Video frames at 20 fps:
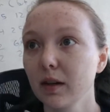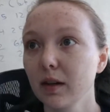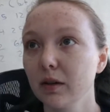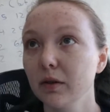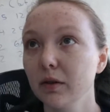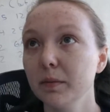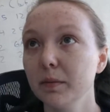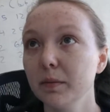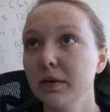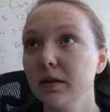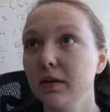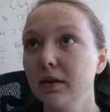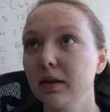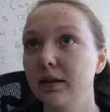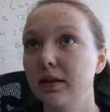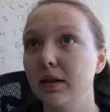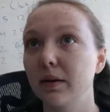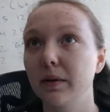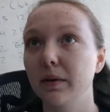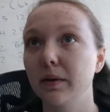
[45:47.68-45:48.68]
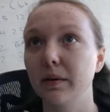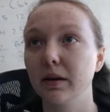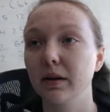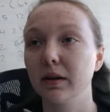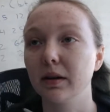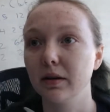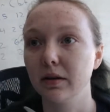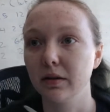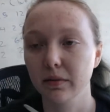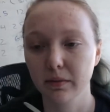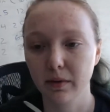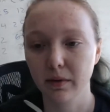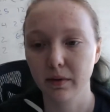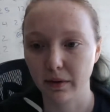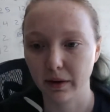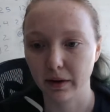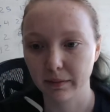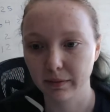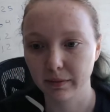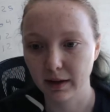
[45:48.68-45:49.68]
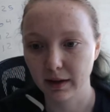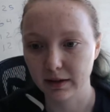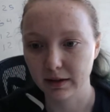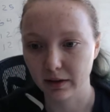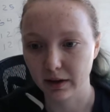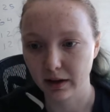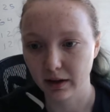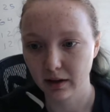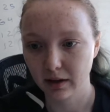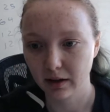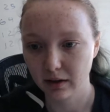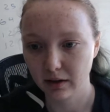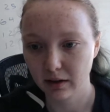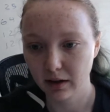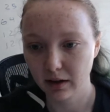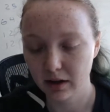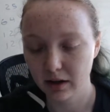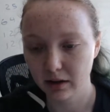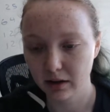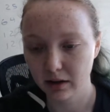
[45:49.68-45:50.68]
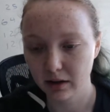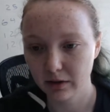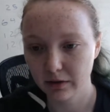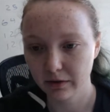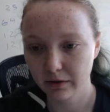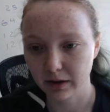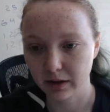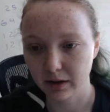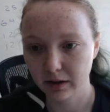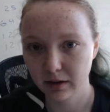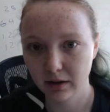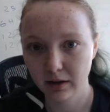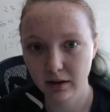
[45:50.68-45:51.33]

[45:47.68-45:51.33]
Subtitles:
Oops, that's not okay, that's okay. All right, groovy.